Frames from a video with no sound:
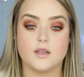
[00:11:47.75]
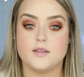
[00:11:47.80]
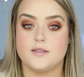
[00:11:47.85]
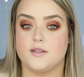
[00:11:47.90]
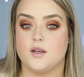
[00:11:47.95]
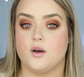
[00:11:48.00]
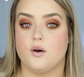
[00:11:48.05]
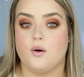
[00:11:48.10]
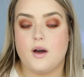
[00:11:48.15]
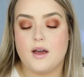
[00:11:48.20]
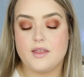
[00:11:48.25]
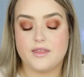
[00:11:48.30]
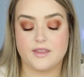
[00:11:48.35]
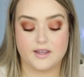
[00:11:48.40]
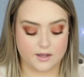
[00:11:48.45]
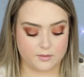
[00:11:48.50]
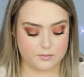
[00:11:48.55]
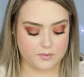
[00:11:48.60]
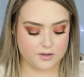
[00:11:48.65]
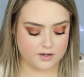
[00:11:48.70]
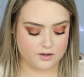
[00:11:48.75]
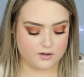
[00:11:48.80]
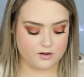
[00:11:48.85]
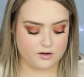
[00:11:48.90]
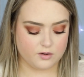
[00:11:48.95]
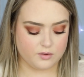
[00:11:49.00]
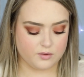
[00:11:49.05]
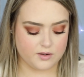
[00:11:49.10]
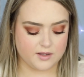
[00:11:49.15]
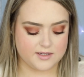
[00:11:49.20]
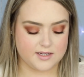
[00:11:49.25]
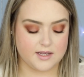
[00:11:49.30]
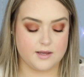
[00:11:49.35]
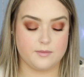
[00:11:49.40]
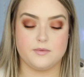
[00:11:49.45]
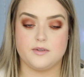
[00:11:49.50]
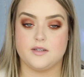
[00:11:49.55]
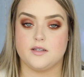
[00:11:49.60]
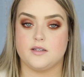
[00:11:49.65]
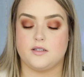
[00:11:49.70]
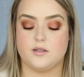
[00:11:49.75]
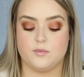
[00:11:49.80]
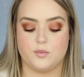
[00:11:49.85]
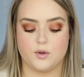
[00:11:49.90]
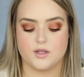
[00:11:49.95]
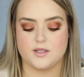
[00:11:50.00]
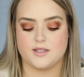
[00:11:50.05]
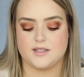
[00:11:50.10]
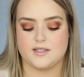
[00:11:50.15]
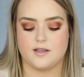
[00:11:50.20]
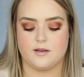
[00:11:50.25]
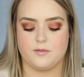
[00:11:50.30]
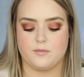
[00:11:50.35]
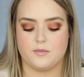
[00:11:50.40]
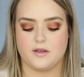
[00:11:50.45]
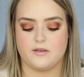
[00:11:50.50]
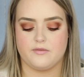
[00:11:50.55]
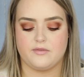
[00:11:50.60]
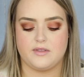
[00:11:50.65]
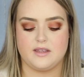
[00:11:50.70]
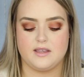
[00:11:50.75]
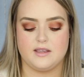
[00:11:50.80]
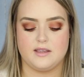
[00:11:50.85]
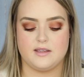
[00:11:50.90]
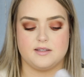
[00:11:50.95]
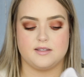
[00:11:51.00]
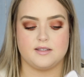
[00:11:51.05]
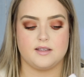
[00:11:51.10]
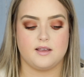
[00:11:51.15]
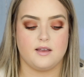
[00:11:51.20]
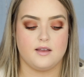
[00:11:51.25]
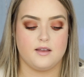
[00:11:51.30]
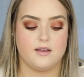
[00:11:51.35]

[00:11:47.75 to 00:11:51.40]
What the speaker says: So I think I'm going to go attempt to put some of these